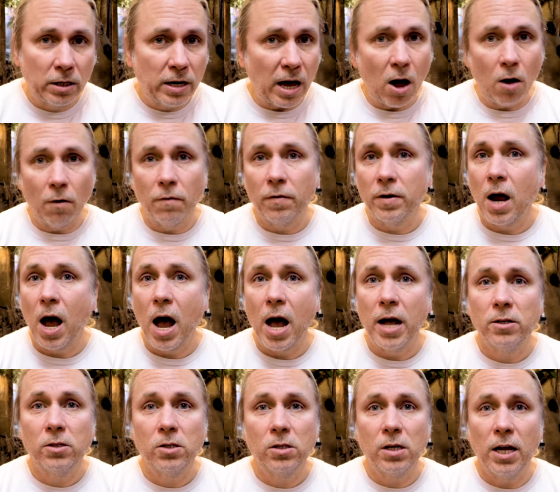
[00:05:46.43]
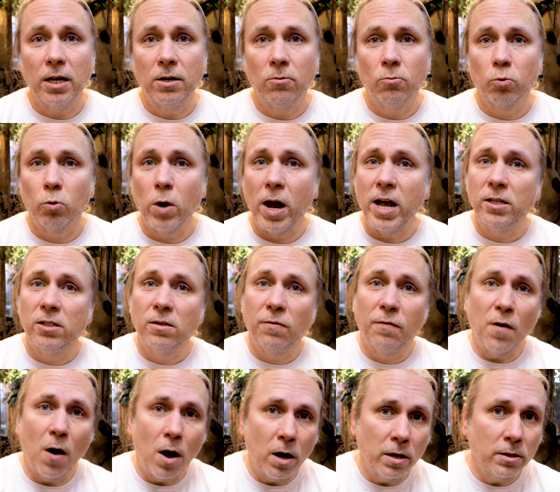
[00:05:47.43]
galvanized and raised
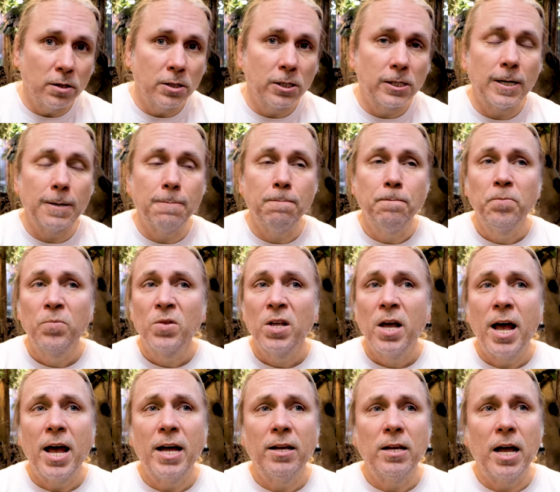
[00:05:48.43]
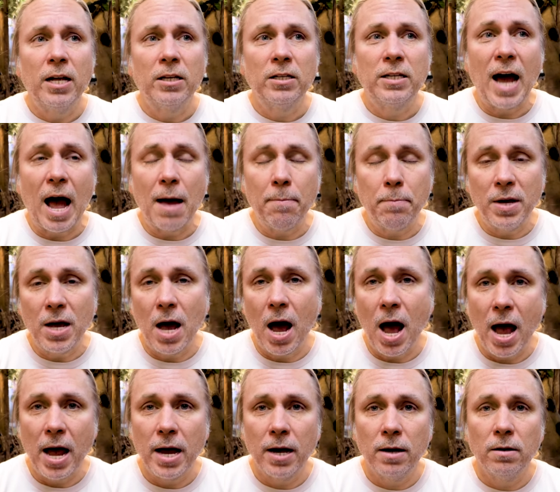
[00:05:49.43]
funds and got
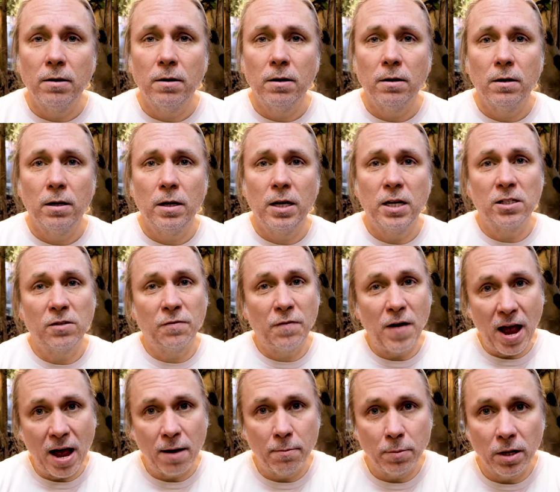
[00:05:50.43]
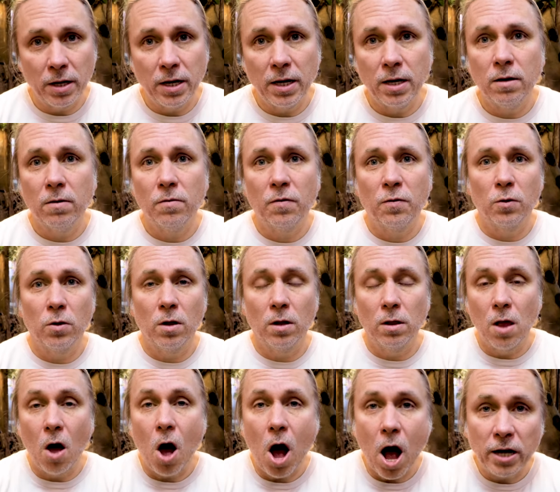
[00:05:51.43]
behind his family for the
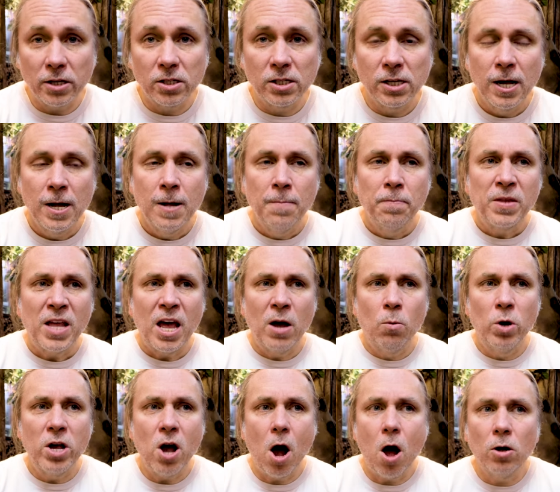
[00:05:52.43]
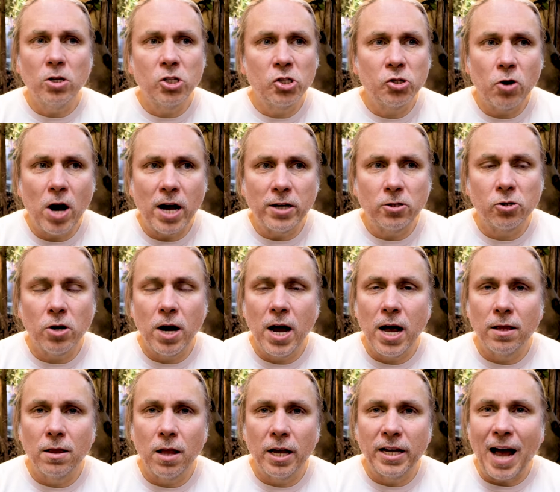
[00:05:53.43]
loss. And we all scratched our
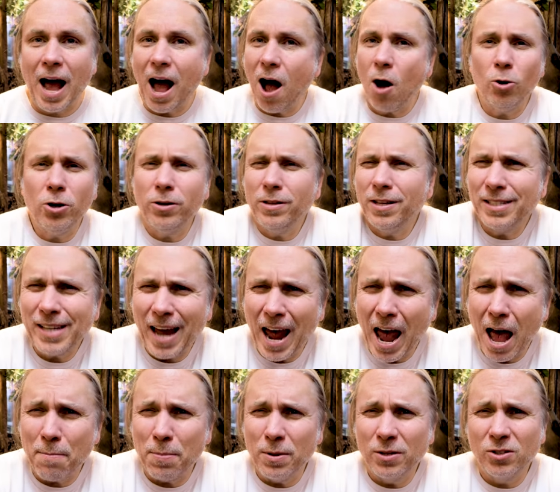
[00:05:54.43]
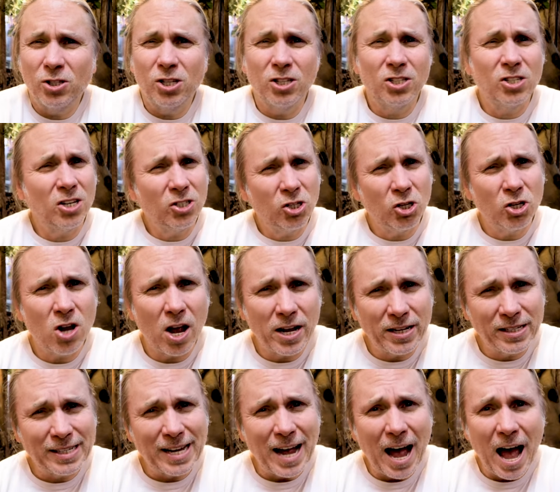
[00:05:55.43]
head like, how could this happen to such a
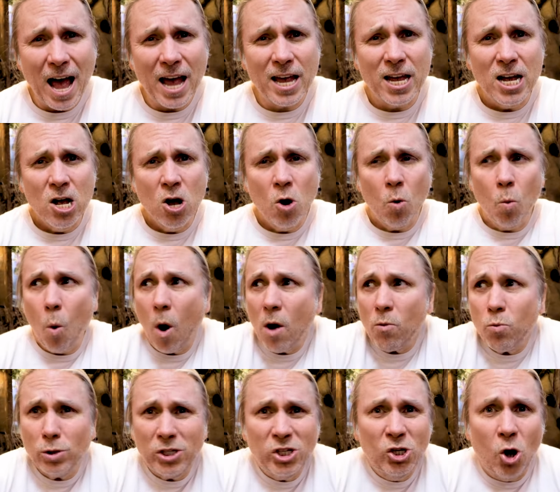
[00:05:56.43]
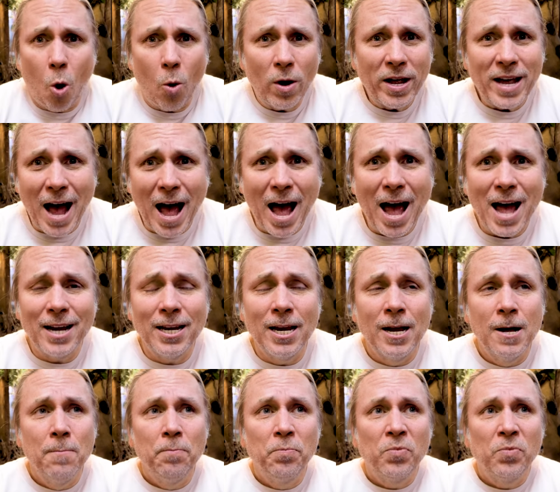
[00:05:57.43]
nice guy? What was going on?